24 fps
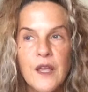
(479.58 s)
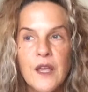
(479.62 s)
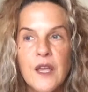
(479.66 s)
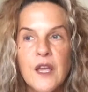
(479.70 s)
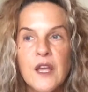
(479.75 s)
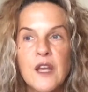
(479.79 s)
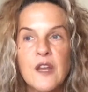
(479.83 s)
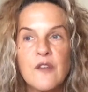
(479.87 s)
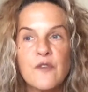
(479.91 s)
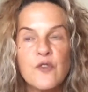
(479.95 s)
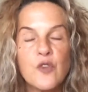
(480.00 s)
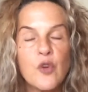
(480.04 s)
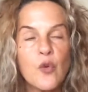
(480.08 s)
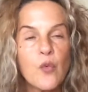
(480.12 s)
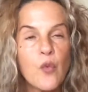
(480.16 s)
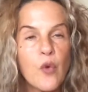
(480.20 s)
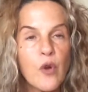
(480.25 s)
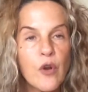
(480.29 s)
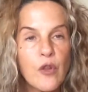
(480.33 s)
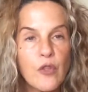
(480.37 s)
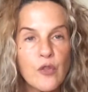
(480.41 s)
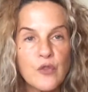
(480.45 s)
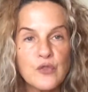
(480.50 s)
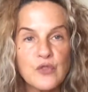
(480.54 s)
And if you're
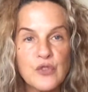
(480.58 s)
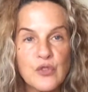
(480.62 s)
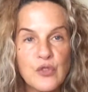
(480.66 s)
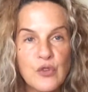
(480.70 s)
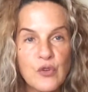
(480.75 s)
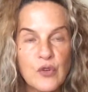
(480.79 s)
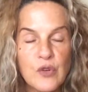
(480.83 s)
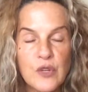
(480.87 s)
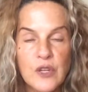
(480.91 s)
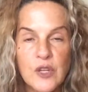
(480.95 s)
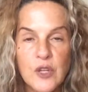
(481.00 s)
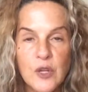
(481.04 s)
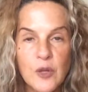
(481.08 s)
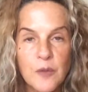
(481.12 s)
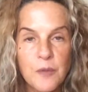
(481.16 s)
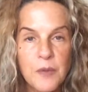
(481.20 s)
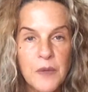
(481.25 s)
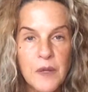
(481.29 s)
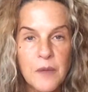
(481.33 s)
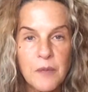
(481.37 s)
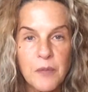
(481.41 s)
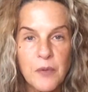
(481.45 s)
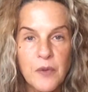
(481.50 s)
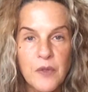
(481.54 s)
one of those 30-year
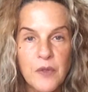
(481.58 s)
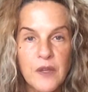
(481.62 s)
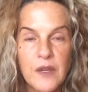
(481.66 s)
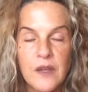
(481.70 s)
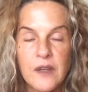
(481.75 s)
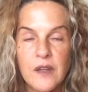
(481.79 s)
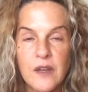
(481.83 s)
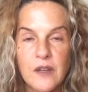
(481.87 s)
people that